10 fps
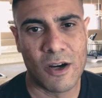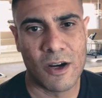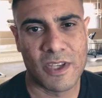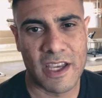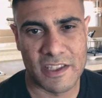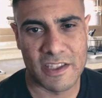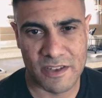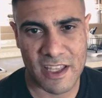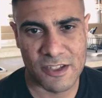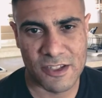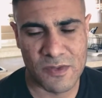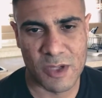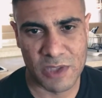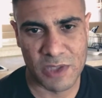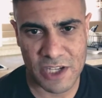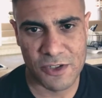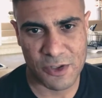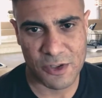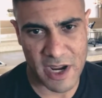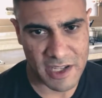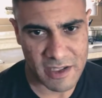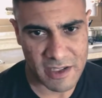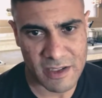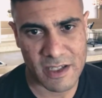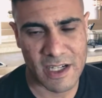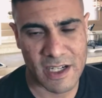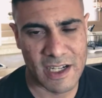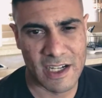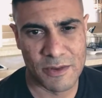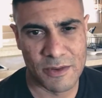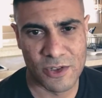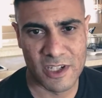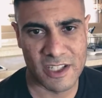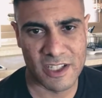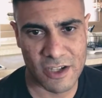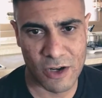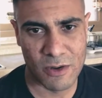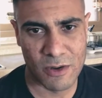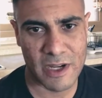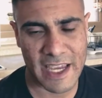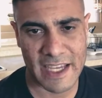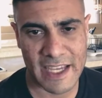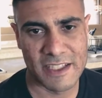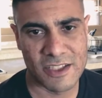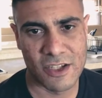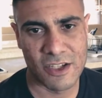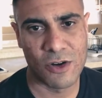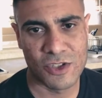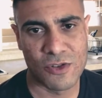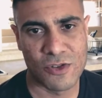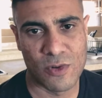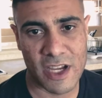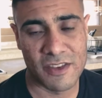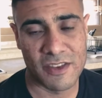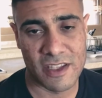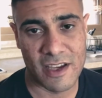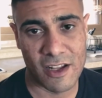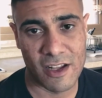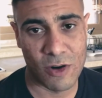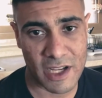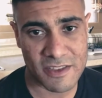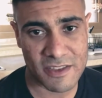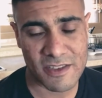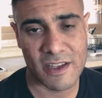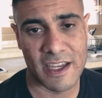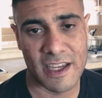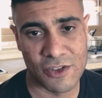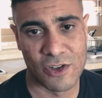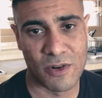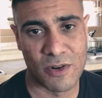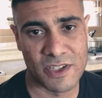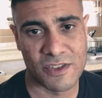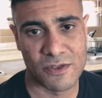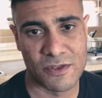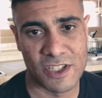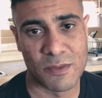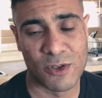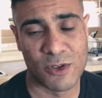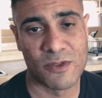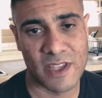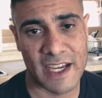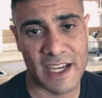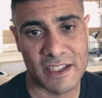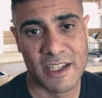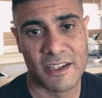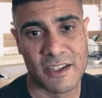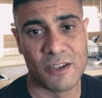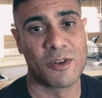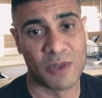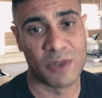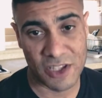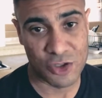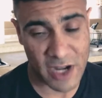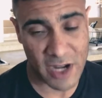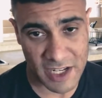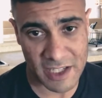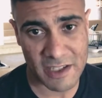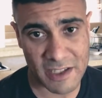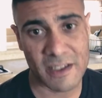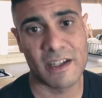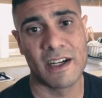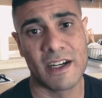Okay, so now that you've completed your training, you're going to go to the LRS, and you're going to need to prove that you've completed the training,